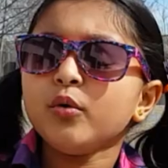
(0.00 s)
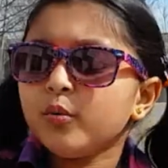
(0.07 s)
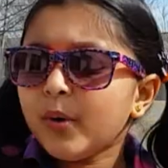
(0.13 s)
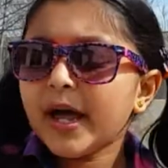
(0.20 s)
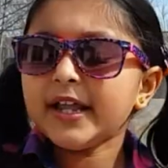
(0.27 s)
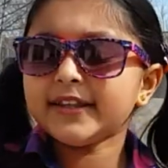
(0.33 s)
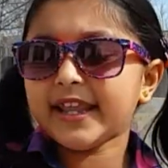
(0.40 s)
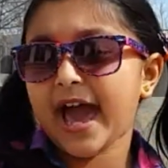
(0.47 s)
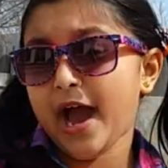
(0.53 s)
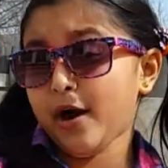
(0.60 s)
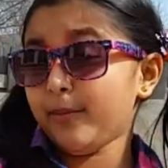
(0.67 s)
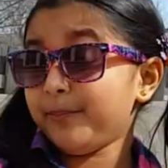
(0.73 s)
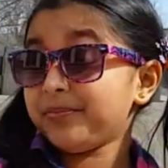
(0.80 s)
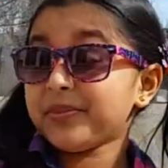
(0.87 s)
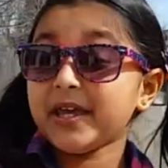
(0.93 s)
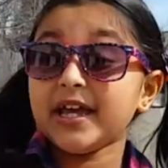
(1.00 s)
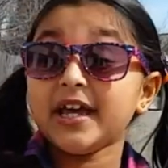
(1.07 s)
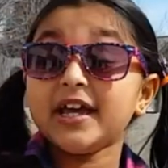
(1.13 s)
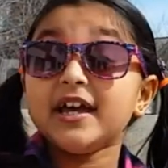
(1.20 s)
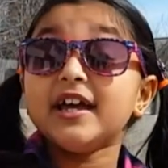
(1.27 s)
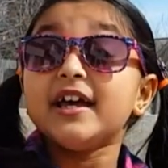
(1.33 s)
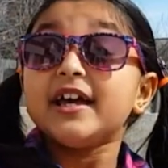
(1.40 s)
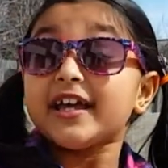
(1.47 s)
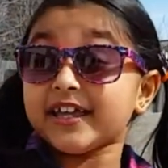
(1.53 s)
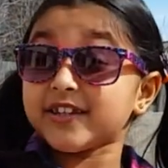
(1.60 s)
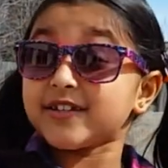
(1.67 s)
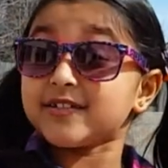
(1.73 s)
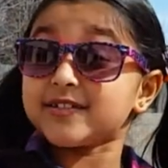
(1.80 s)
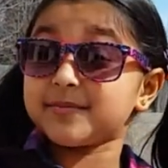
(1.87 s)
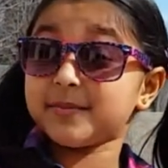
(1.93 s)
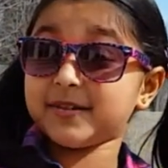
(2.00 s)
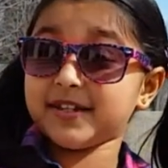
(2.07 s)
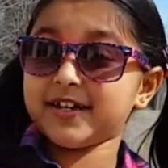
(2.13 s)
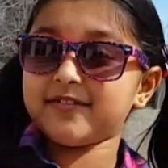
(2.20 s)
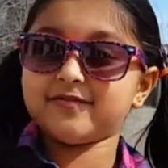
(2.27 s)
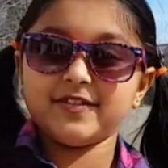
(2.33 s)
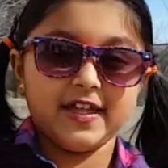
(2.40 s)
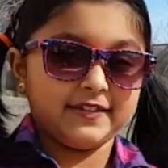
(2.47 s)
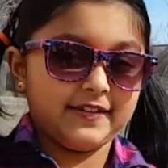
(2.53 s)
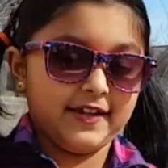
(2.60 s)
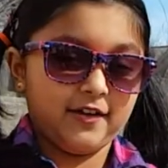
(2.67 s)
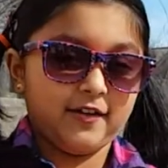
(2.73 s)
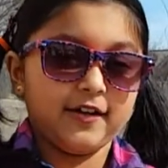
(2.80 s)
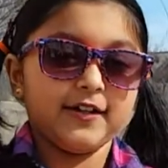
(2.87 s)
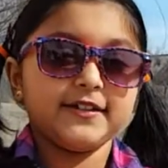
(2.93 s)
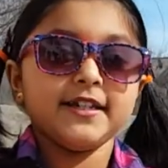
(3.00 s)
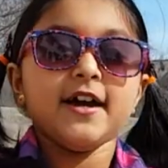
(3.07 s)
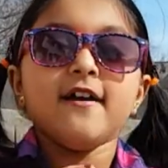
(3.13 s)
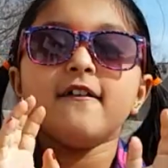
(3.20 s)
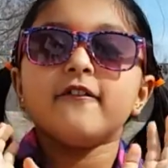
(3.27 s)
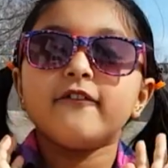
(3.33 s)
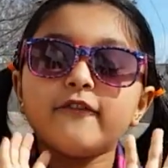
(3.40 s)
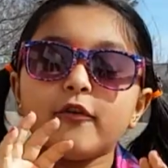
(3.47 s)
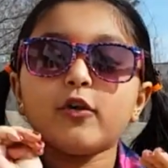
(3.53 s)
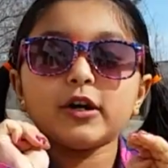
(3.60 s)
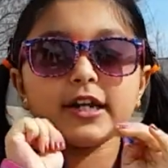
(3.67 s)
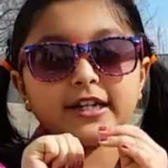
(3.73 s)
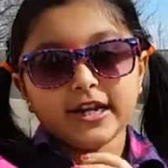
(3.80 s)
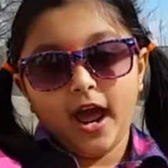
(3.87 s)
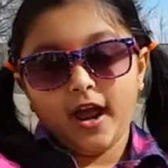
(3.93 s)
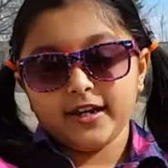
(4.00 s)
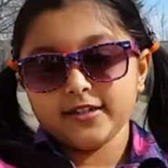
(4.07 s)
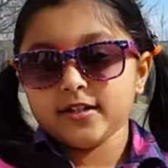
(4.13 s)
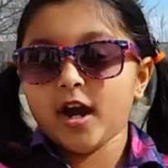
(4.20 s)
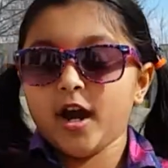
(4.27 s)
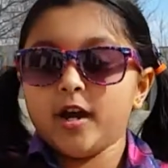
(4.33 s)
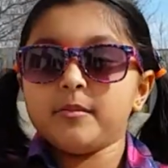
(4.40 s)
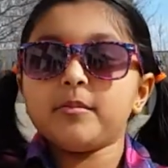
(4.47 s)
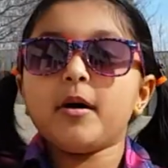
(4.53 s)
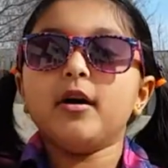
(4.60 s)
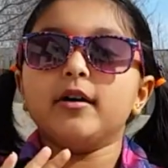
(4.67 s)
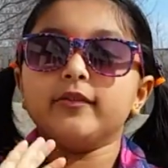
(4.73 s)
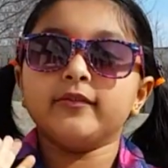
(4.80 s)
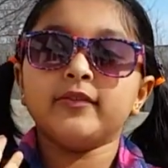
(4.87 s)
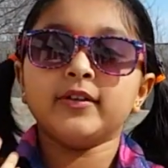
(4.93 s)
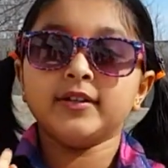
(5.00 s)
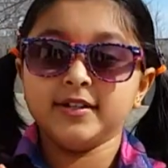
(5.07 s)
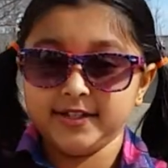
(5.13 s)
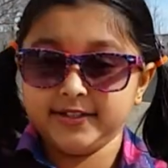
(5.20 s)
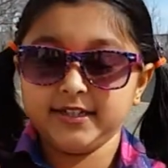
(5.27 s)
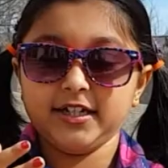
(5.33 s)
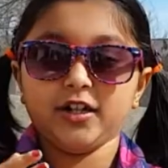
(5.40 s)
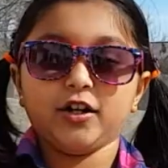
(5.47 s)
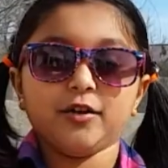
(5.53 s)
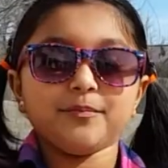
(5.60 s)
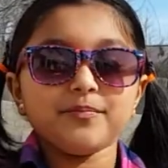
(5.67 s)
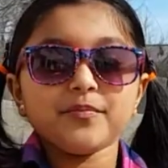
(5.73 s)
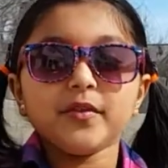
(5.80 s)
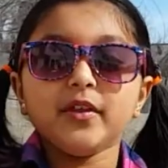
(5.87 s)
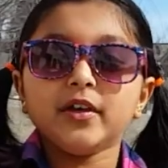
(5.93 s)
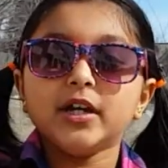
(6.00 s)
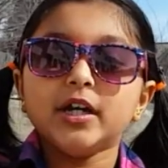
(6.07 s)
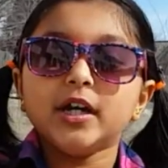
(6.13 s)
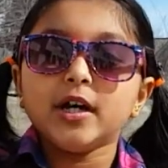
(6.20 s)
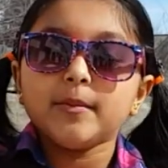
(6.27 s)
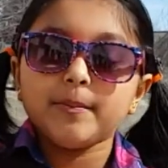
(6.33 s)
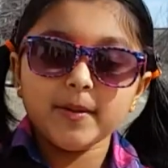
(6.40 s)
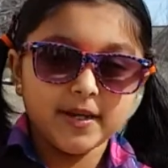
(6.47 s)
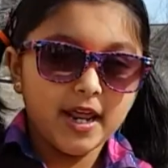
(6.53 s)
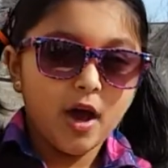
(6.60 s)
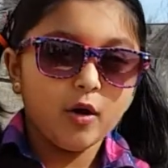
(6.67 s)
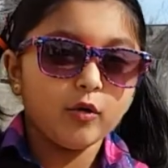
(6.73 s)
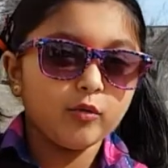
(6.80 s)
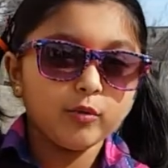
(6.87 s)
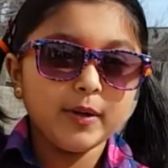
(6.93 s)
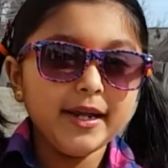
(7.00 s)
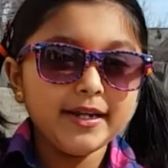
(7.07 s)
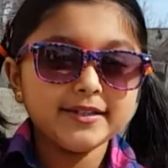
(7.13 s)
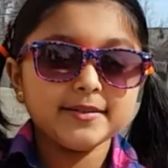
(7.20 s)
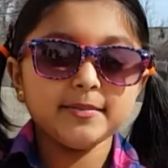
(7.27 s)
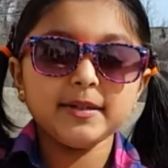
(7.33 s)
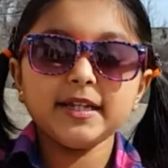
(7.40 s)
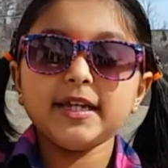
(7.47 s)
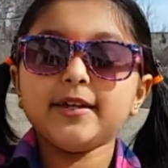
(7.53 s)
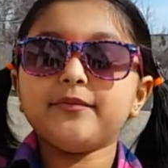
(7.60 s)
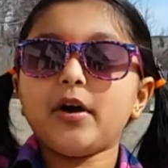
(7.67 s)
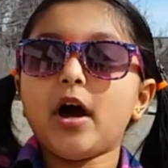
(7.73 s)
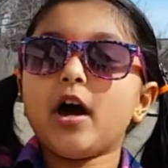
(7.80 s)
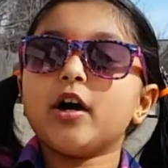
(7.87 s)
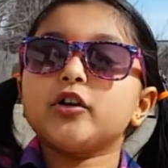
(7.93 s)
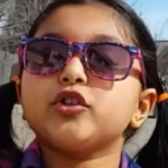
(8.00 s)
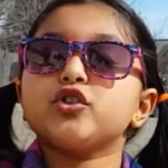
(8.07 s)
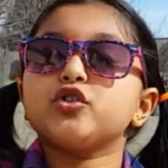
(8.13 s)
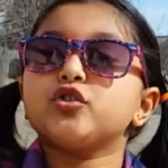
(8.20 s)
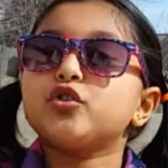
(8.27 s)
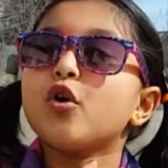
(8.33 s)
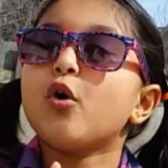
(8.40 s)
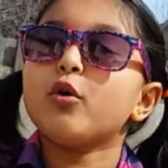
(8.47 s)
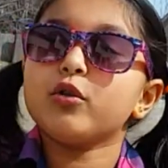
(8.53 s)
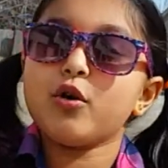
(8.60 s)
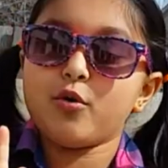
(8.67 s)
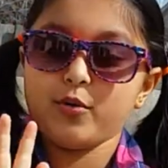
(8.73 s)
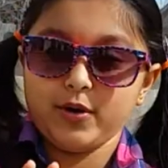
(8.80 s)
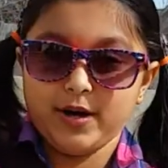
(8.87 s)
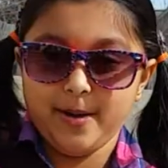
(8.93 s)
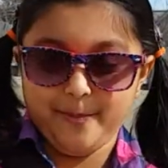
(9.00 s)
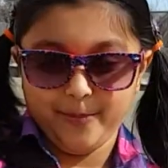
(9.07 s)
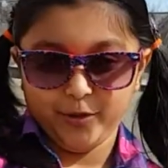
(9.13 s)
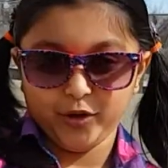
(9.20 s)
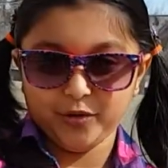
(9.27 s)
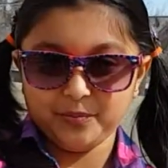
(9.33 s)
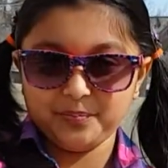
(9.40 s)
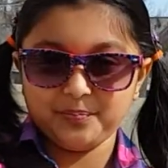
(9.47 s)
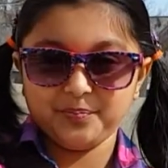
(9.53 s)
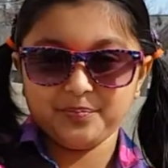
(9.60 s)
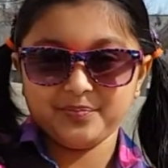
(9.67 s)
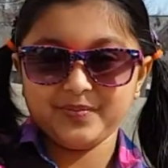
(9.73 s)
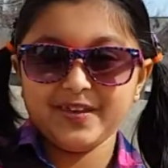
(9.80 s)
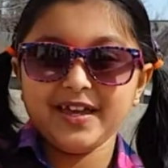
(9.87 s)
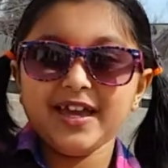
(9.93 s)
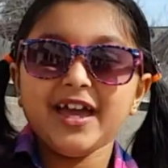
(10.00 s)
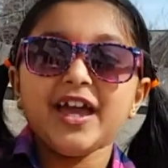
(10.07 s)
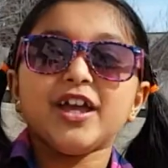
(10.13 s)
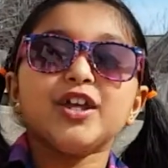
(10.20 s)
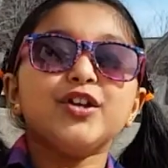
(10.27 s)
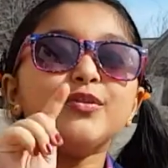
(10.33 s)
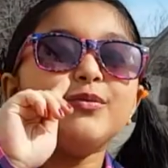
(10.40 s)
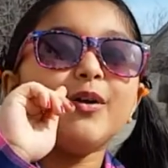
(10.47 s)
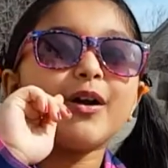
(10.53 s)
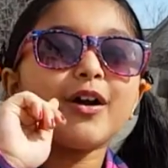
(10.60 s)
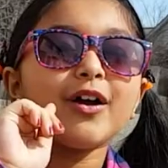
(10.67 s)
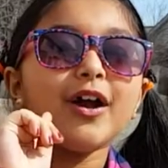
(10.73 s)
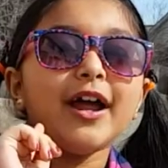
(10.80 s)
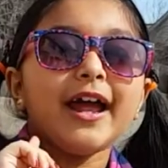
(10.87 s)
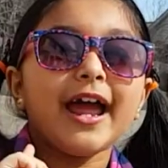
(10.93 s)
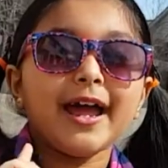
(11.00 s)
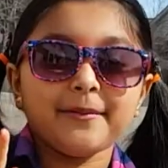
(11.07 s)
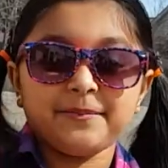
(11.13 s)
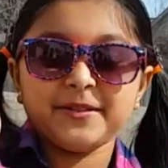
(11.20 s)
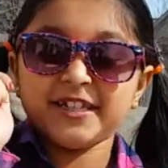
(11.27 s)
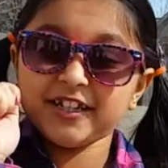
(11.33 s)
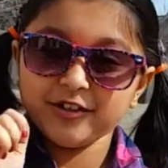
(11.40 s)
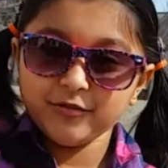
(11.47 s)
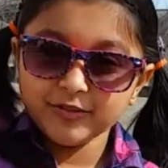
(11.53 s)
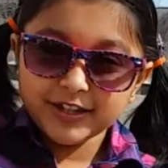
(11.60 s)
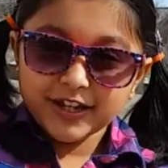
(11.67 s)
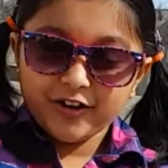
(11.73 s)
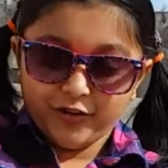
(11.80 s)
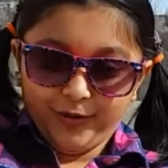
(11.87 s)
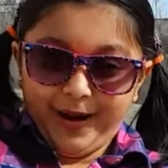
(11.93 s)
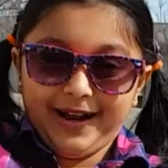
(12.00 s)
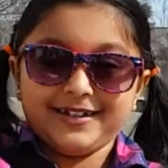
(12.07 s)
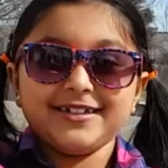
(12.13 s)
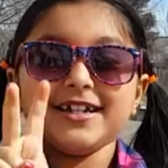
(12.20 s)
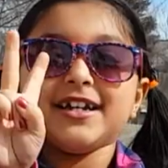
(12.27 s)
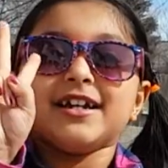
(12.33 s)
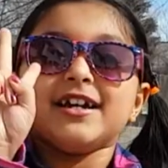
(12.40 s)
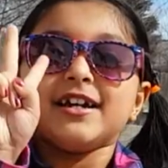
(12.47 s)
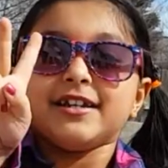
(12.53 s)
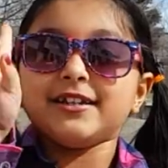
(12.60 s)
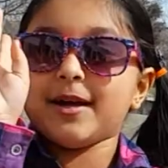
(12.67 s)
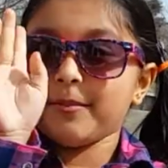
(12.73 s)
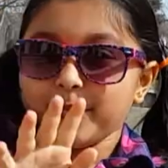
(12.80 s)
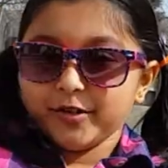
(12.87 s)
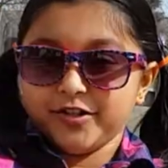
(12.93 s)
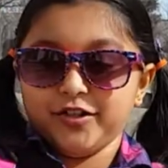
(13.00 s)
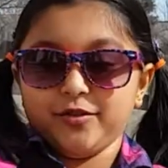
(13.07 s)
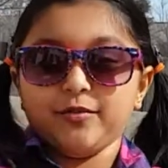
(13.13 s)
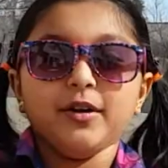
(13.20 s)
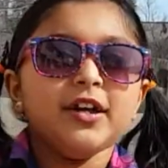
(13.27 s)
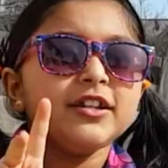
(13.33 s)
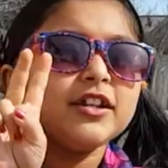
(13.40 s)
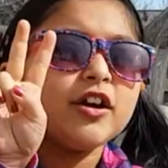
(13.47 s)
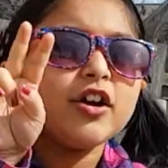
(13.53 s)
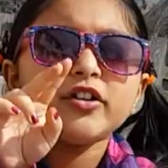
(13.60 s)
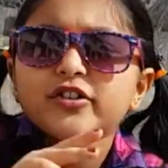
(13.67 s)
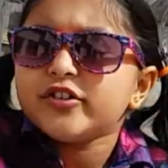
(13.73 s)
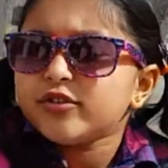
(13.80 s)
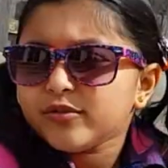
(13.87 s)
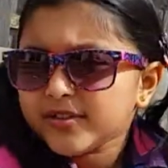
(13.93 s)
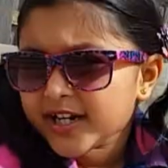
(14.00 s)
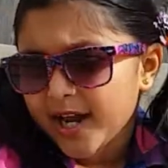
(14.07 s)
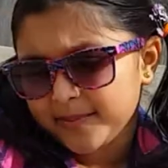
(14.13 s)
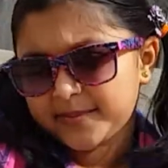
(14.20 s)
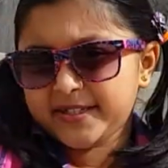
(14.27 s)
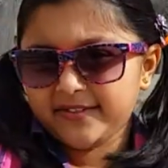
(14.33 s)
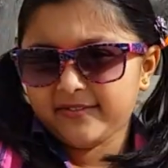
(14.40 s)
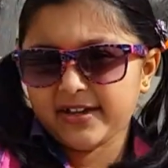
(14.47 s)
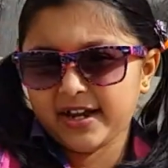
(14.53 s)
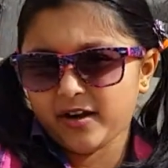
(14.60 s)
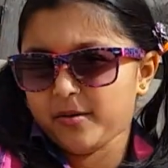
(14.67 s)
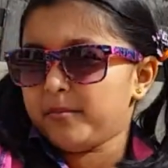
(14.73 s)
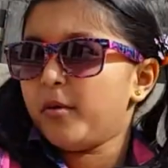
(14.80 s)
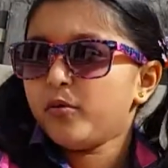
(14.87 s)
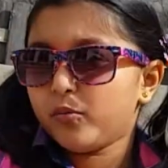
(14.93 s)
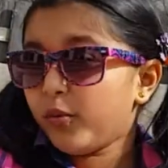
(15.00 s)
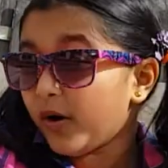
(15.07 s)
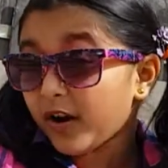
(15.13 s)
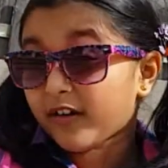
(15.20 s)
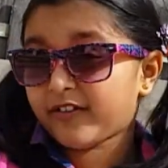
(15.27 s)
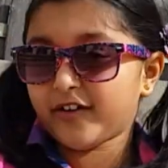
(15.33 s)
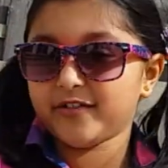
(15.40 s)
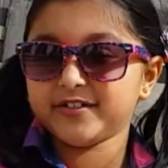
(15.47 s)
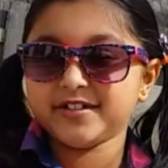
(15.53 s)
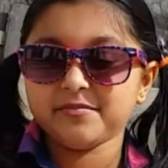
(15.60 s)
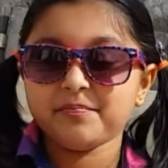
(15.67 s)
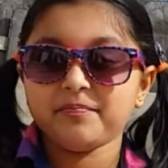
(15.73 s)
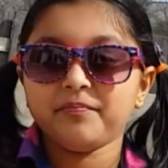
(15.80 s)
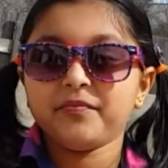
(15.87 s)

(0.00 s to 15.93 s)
Well, now, Hindus believe that there's 49 types of this air. But now Greeks believe a so lower number. You are absolutely correct. Number 2, there are 2 types of air, but what are those?